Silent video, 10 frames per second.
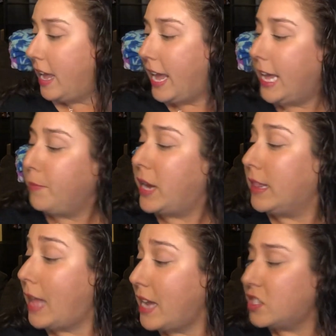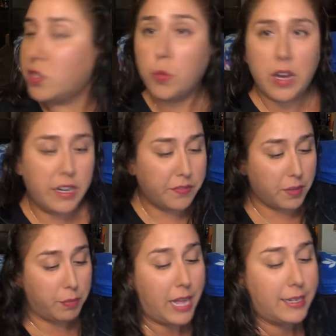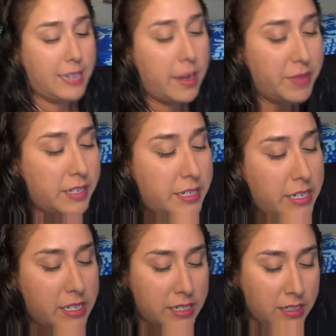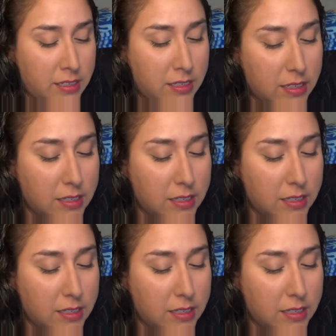And my last one of the Black Diamond edition,